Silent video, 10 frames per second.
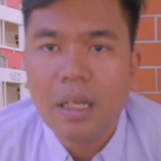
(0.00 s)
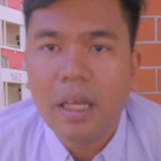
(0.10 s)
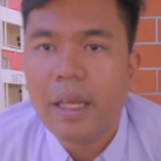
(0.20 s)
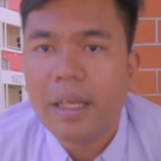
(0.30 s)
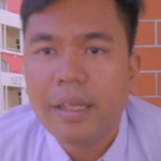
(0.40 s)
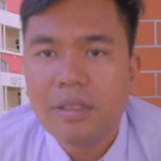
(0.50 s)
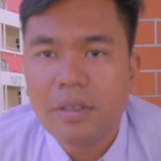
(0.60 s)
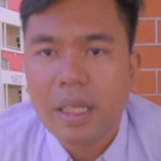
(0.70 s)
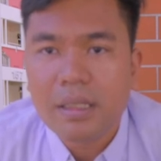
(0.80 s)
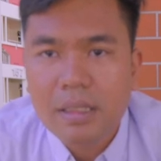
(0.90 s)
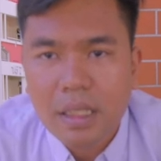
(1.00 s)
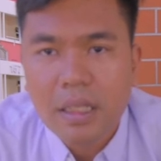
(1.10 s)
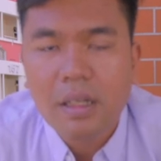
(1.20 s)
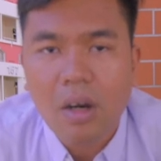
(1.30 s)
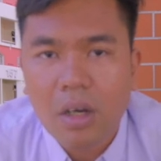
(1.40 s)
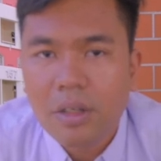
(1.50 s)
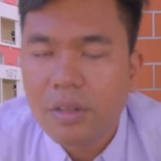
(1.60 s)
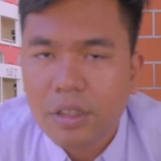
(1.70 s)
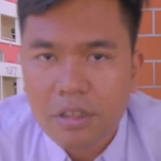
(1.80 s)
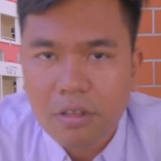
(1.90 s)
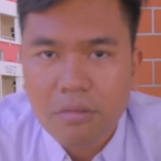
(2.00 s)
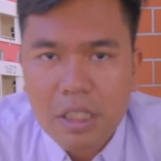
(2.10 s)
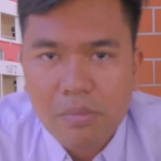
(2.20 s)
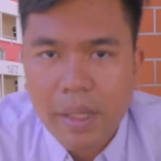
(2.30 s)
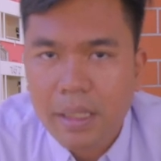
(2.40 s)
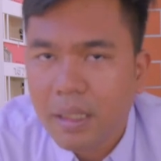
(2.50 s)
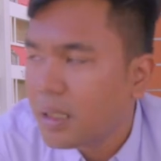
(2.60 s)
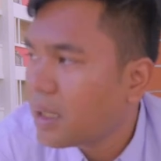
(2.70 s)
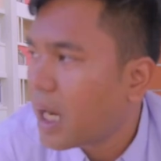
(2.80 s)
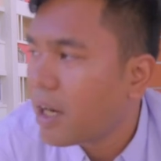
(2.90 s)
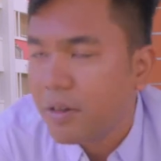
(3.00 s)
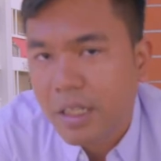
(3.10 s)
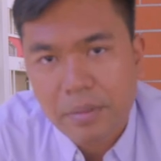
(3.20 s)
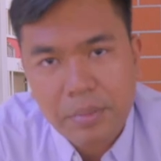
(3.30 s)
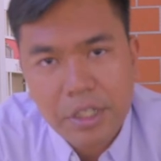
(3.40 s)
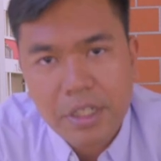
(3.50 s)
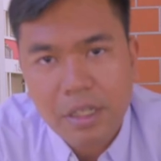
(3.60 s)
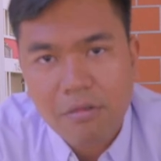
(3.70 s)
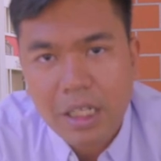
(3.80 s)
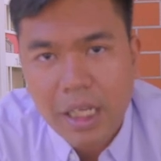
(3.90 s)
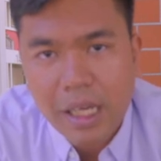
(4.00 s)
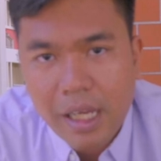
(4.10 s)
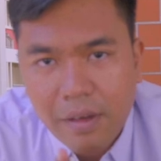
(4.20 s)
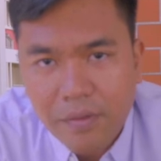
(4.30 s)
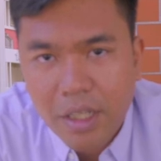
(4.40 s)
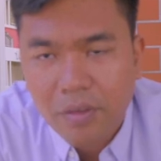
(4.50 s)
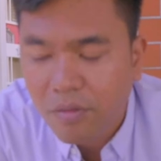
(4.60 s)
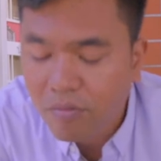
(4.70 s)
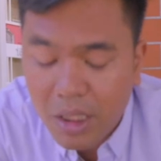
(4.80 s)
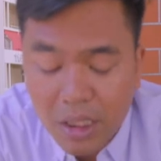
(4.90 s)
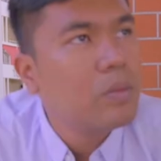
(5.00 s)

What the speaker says: And as you can see, the audio is so much better. I really appreciate what I have here with me.